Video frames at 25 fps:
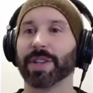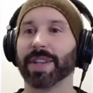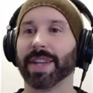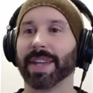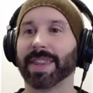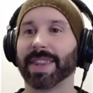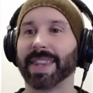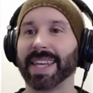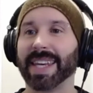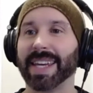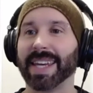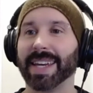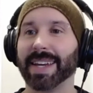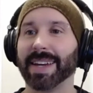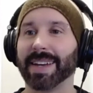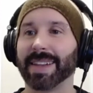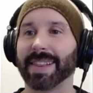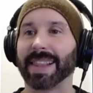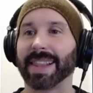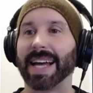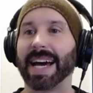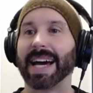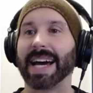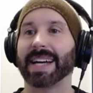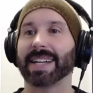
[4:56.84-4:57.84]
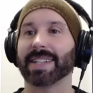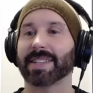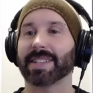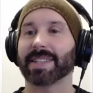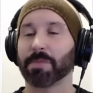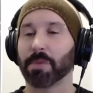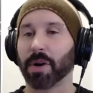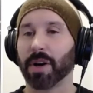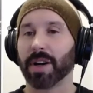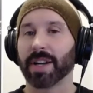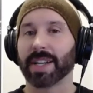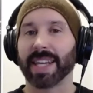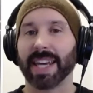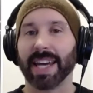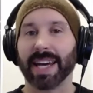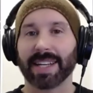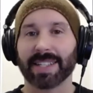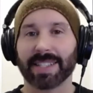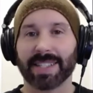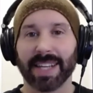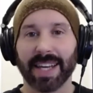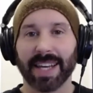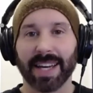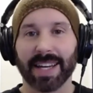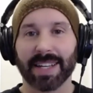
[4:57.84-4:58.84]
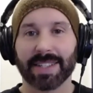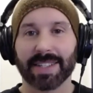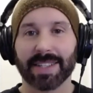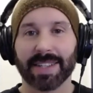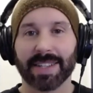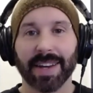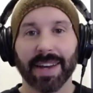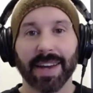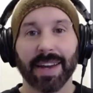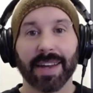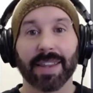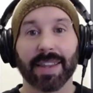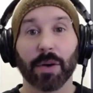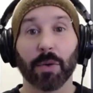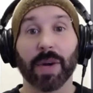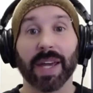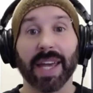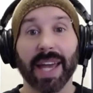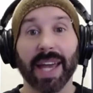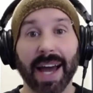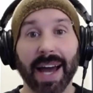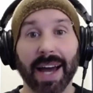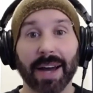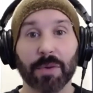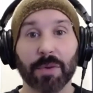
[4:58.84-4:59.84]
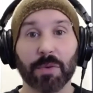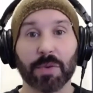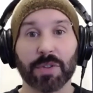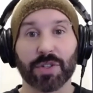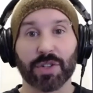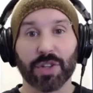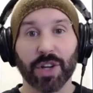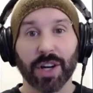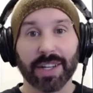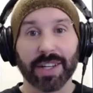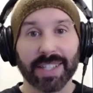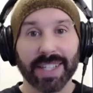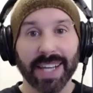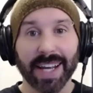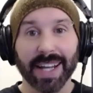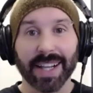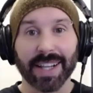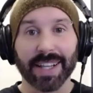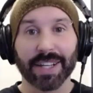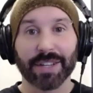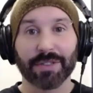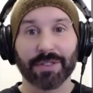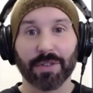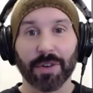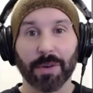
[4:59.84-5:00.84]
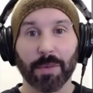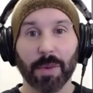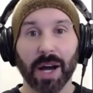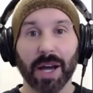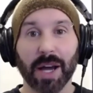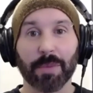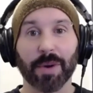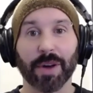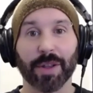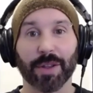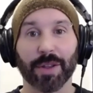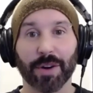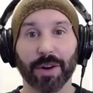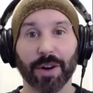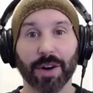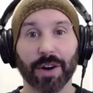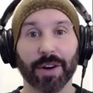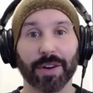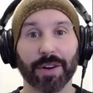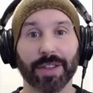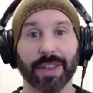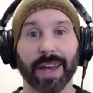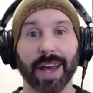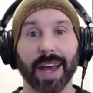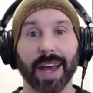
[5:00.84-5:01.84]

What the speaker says: that the last podcast guest that we had was Chuck Daly from I Mother Earth.